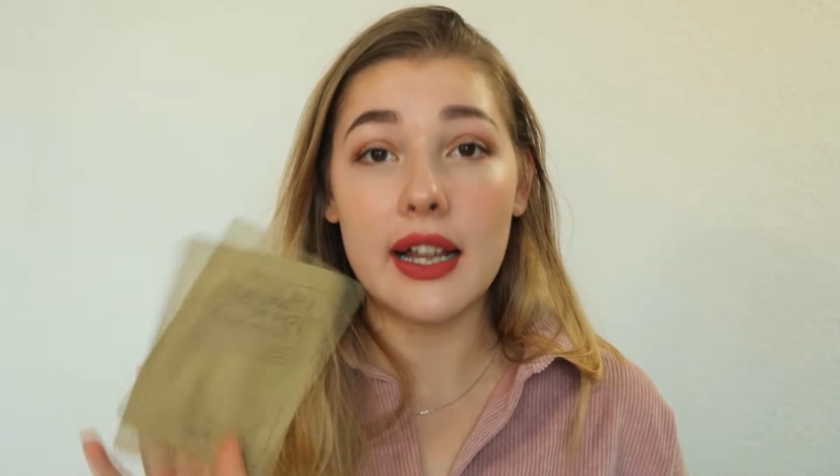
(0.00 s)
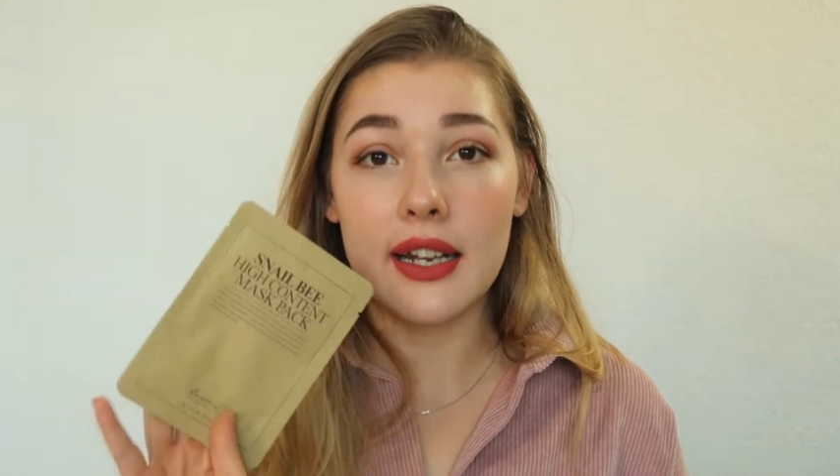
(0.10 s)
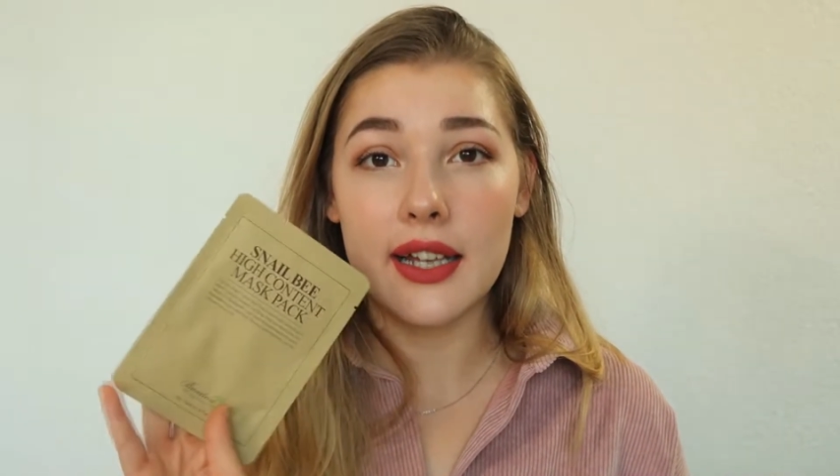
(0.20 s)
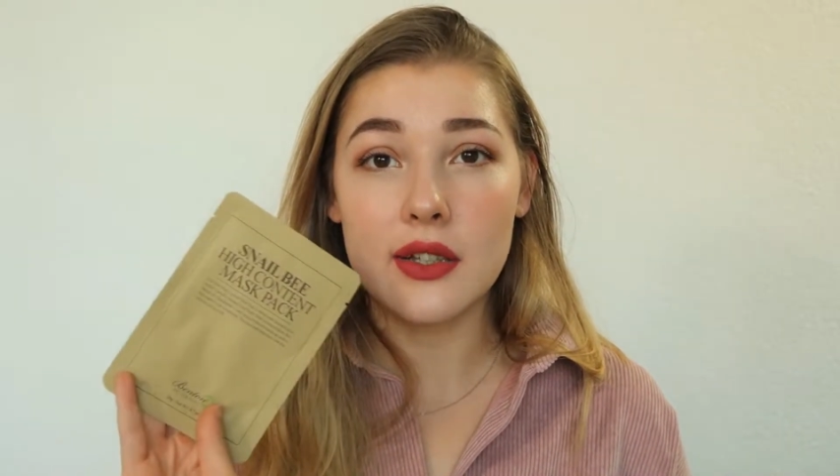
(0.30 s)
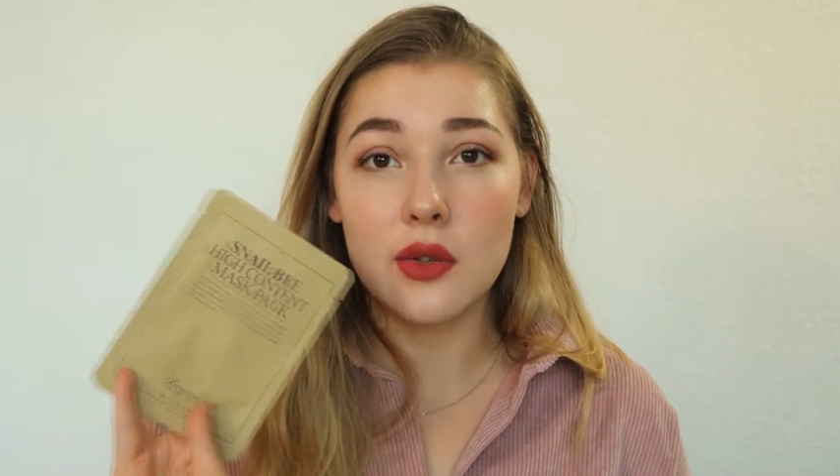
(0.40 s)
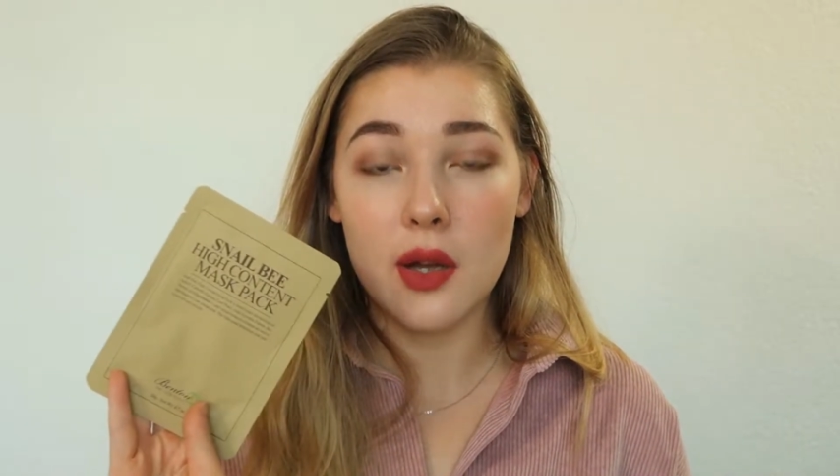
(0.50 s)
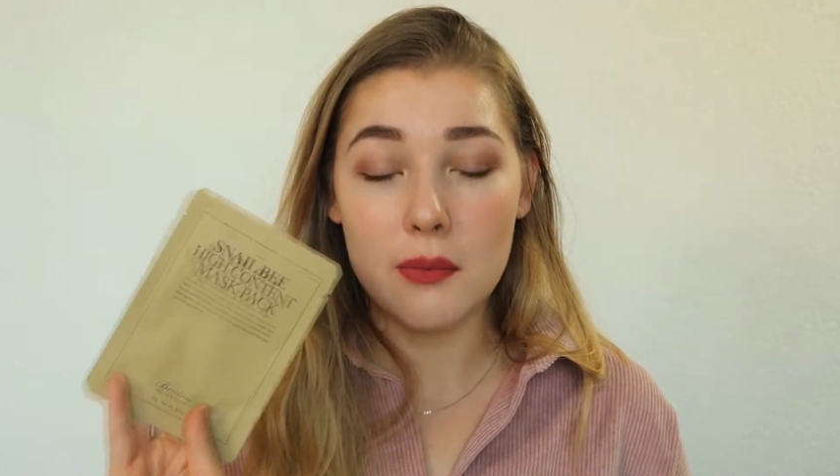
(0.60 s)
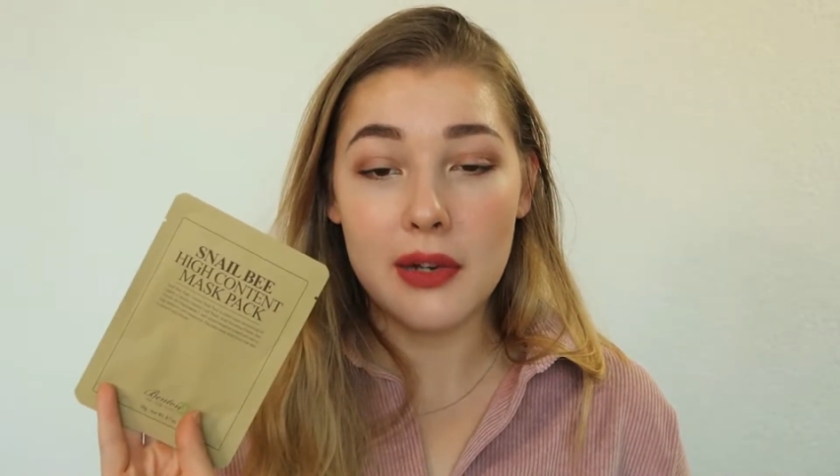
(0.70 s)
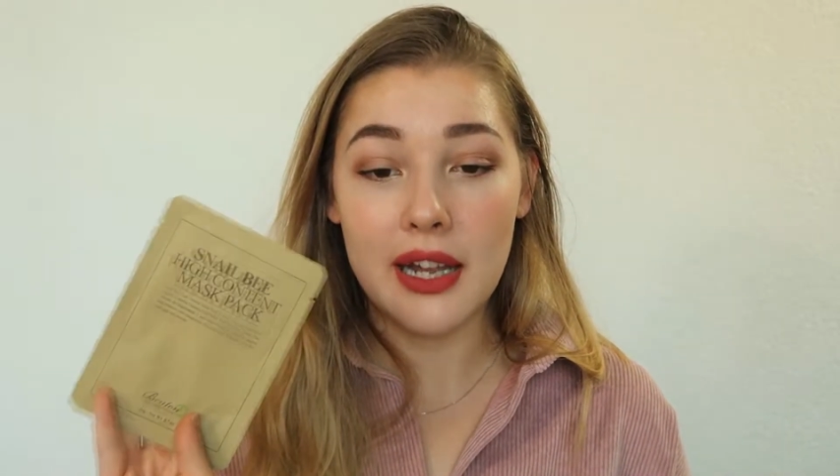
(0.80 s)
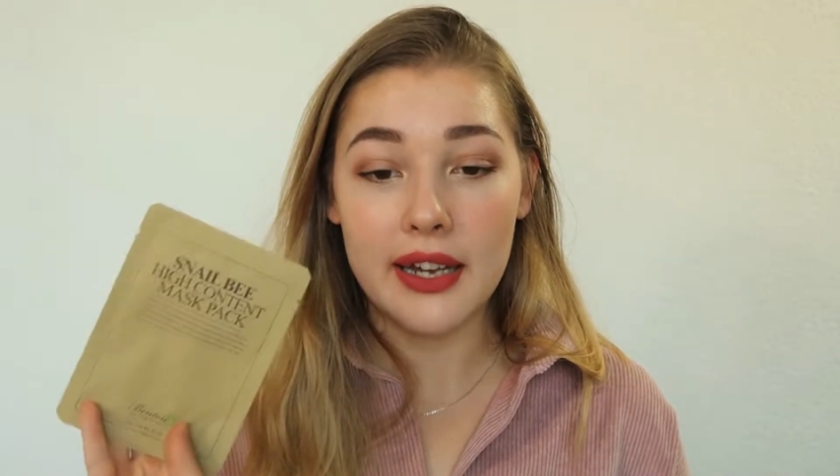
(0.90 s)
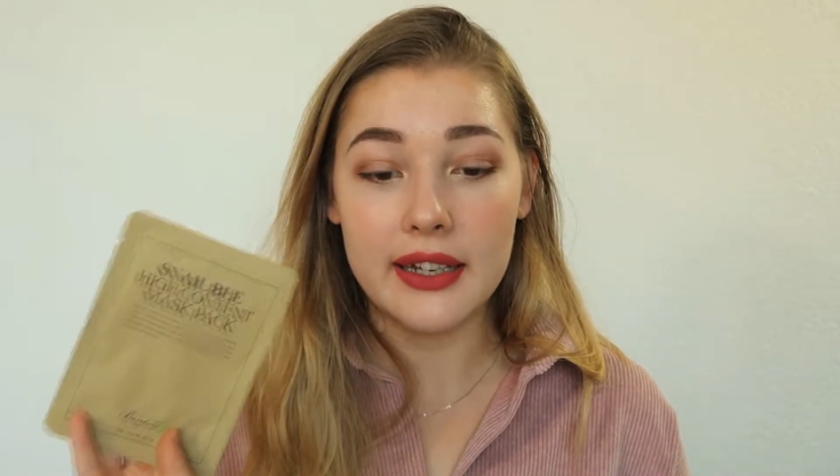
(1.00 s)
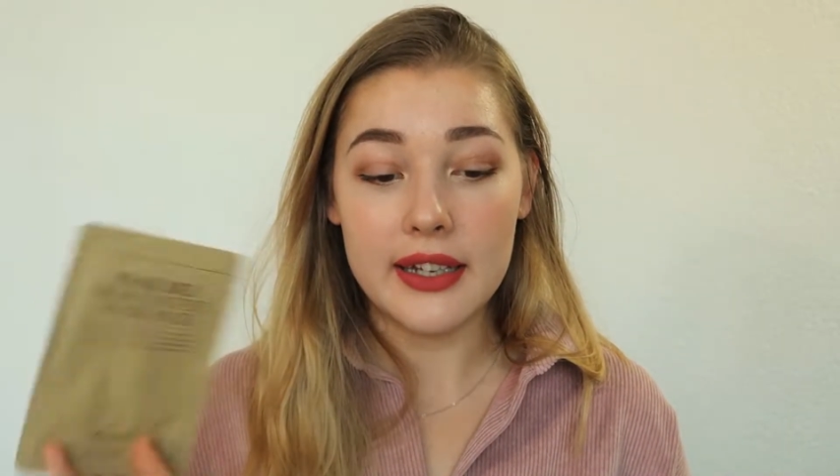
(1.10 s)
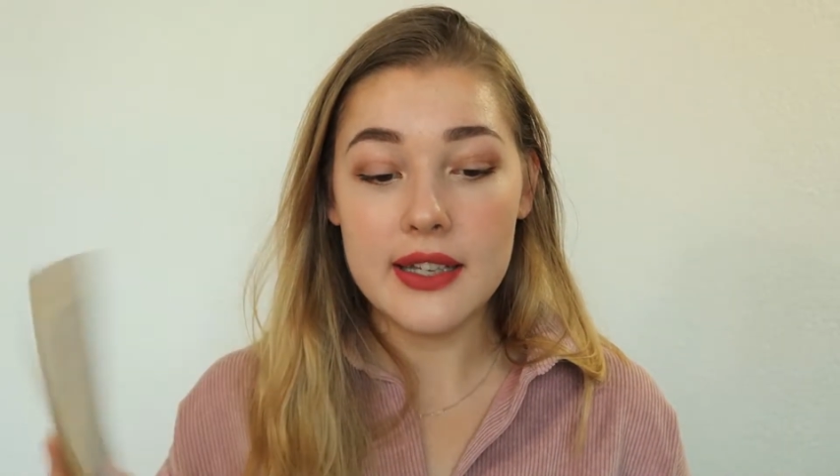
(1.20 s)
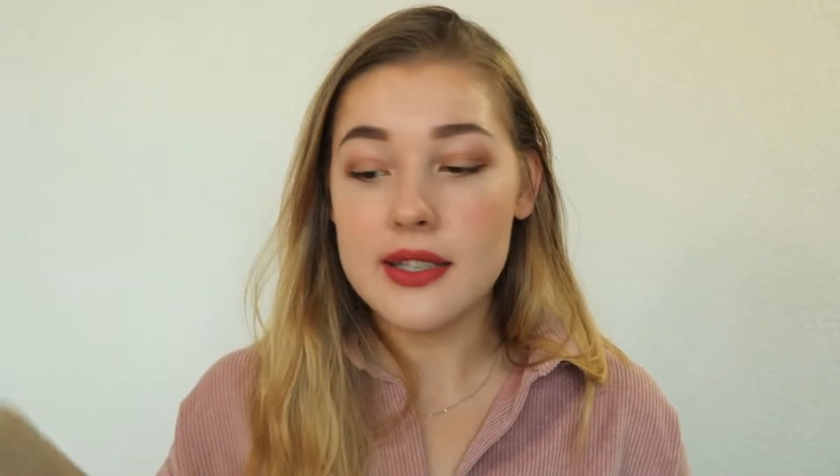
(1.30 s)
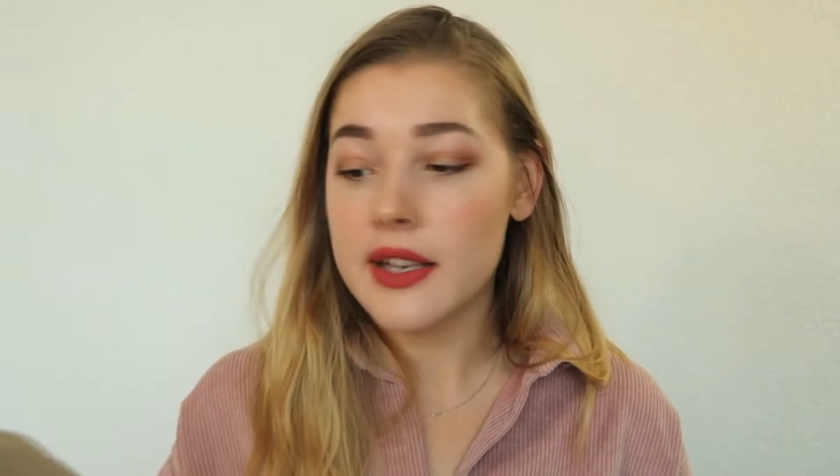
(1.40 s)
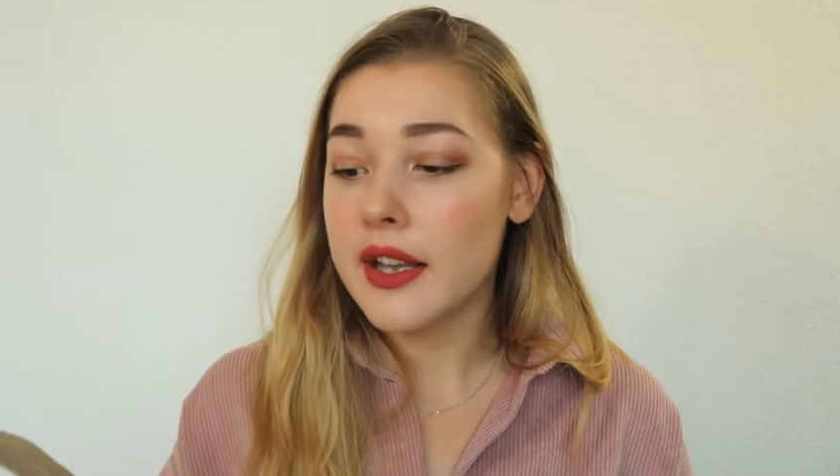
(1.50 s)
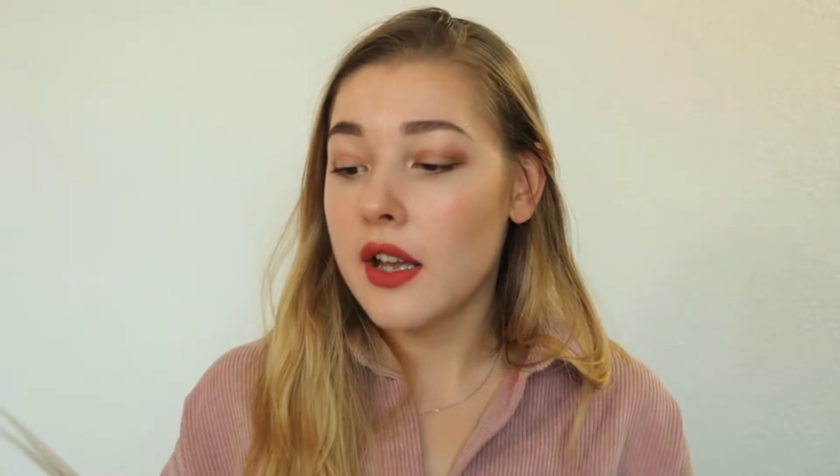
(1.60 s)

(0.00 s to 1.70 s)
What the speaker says: I like to apply this.